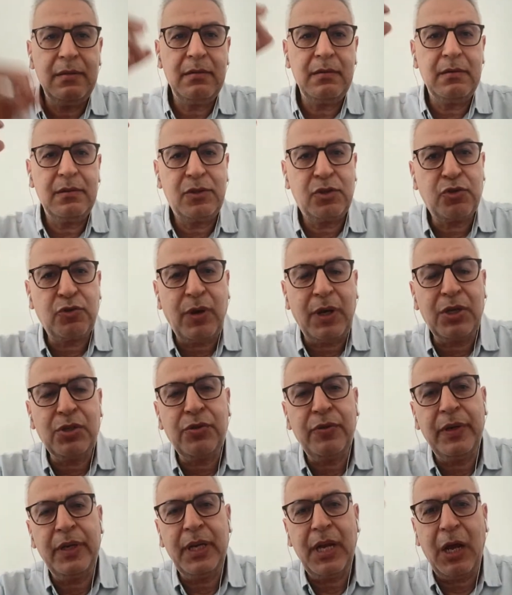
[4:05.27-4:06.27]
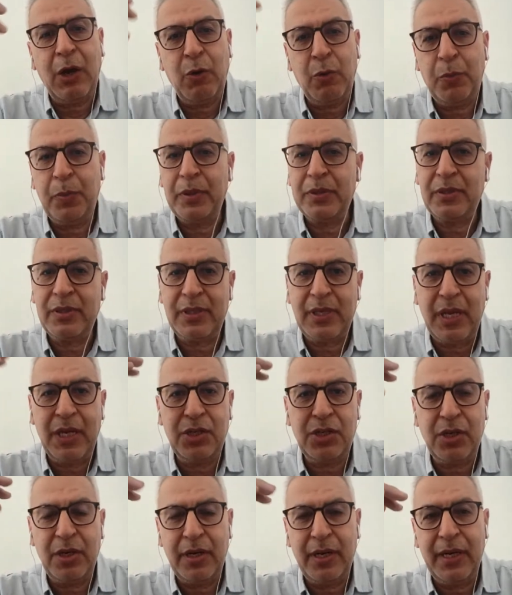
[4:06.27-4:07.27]
structuring our
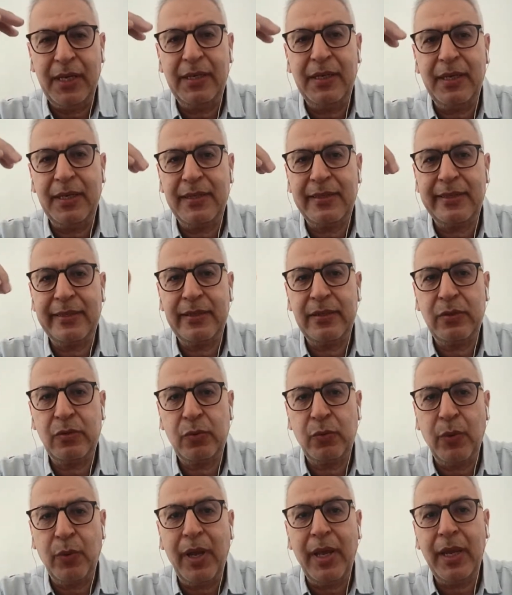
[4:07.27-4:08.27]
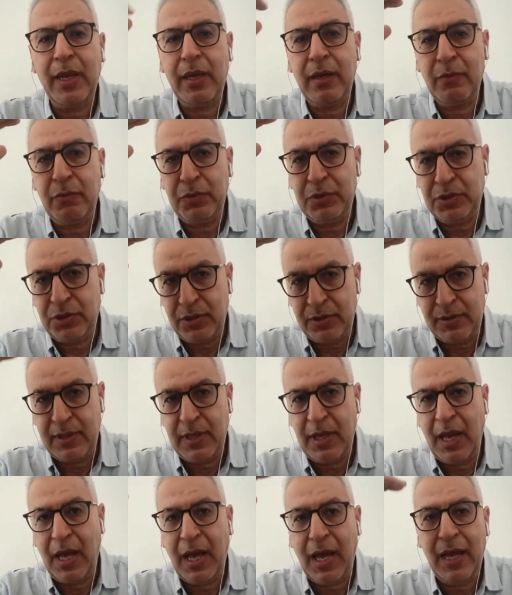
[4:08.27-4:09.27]
presentation in this way, which is
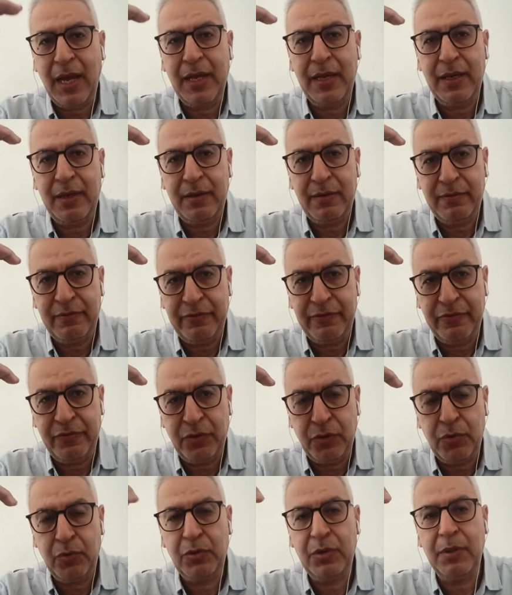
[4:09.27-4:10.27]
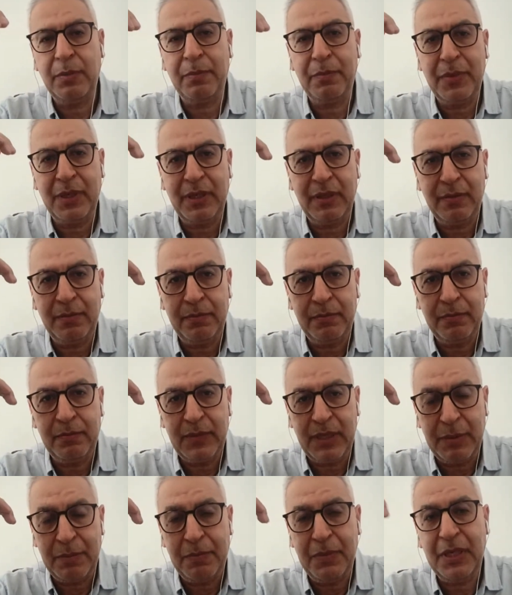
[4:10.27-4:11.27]
the high view,
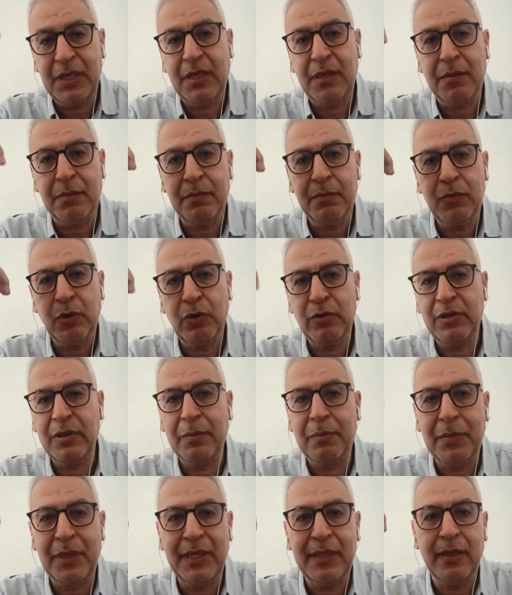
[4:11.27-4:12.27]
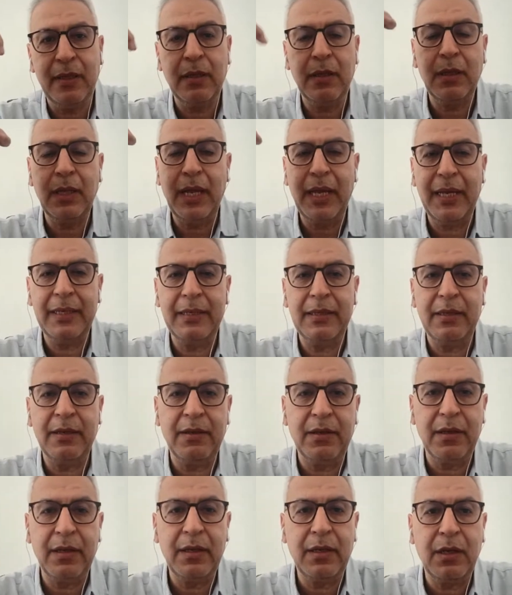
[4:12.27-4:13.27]
the medium or the middle, and
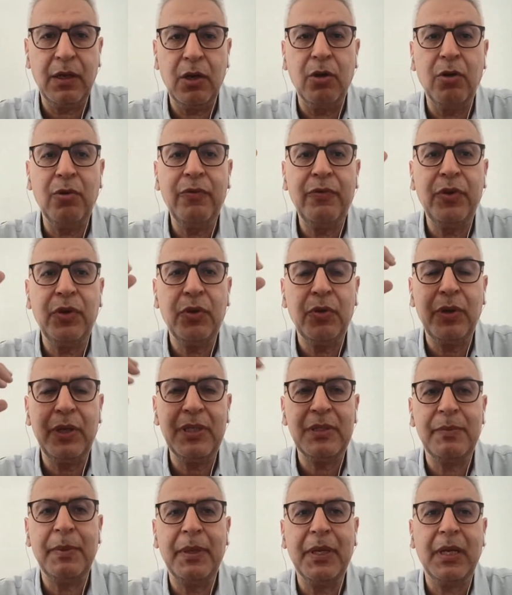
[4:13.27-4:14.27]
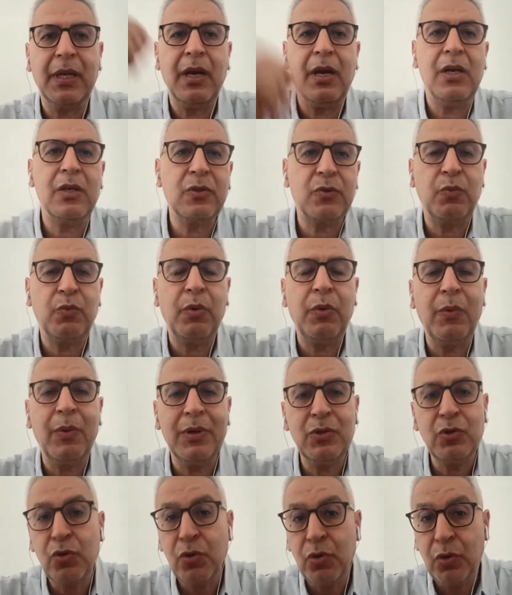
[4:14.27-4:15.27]
the low view, is because we
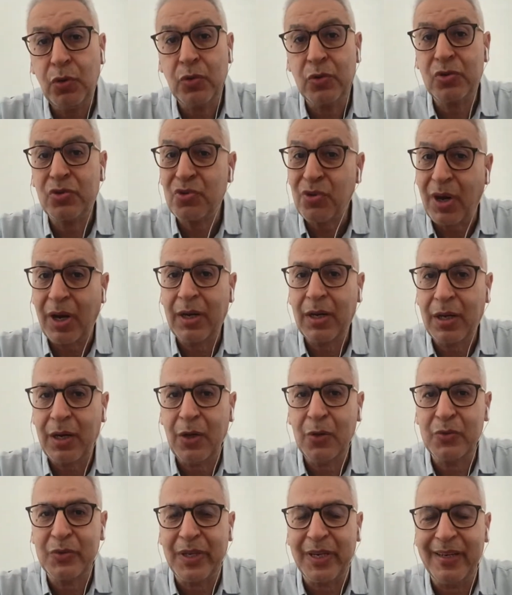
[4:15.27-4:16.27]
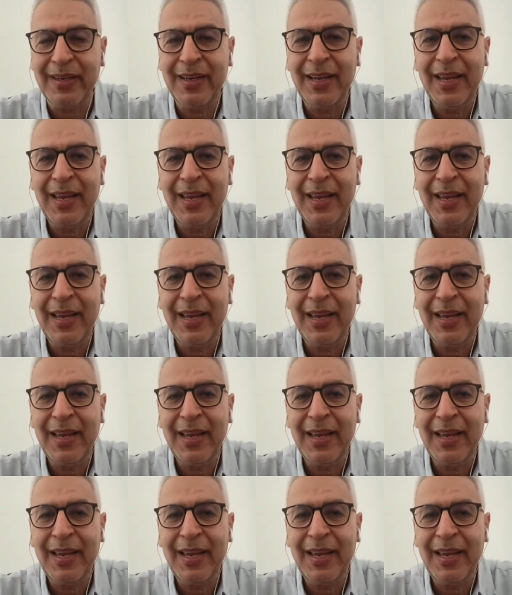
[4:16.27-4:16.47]
want to use chart closing.